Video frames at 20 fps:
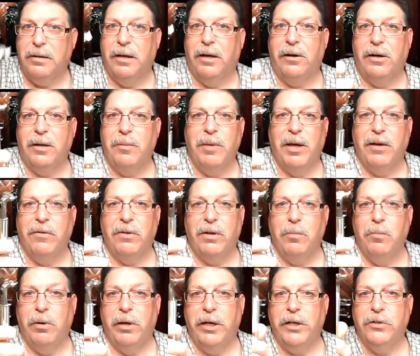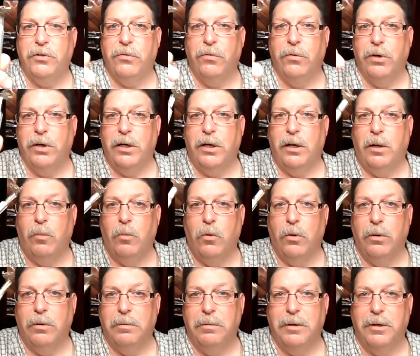that. I don't even have any blades for it
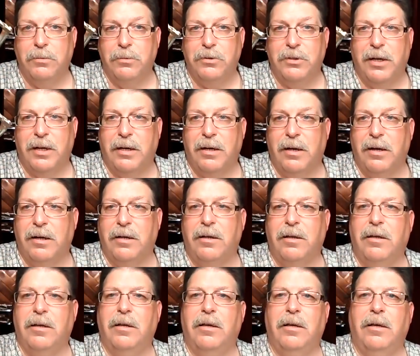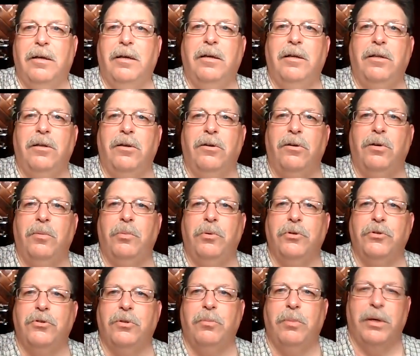anymore. It was that kind. You know,
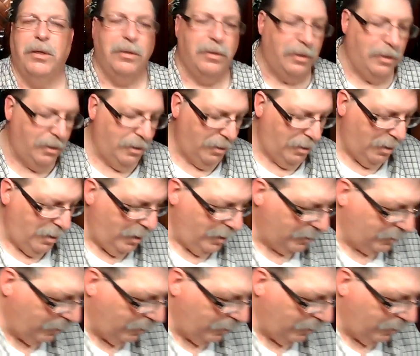you push the button and it